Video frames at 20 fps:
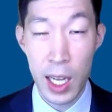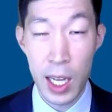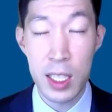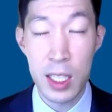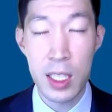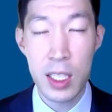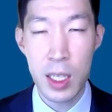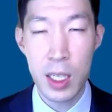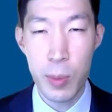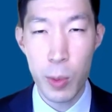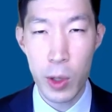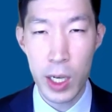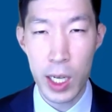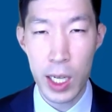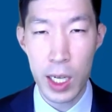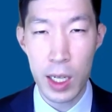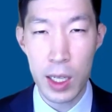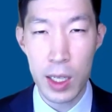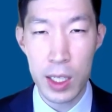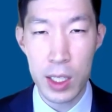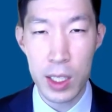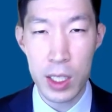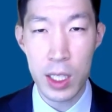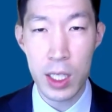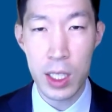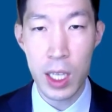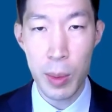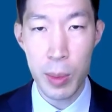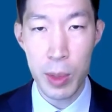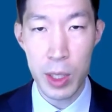and sigmoid
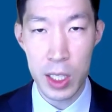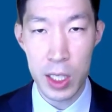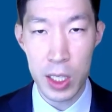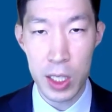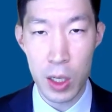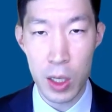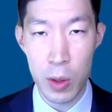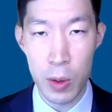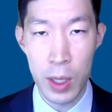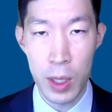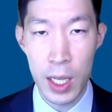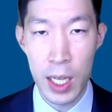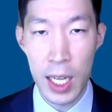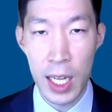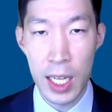achalasia doubly so,